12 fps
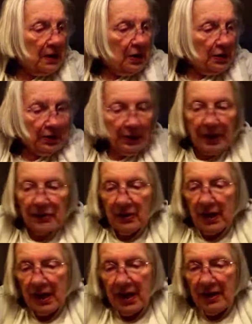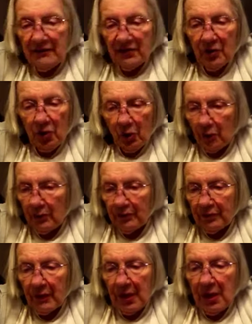They are. They have no.
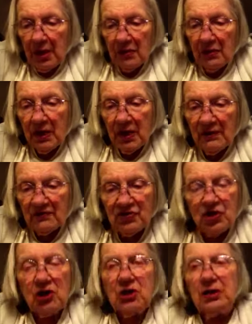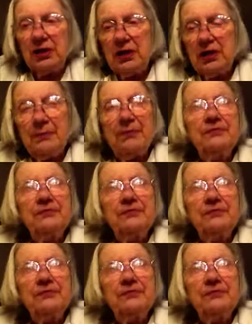They have chocolate in them. Can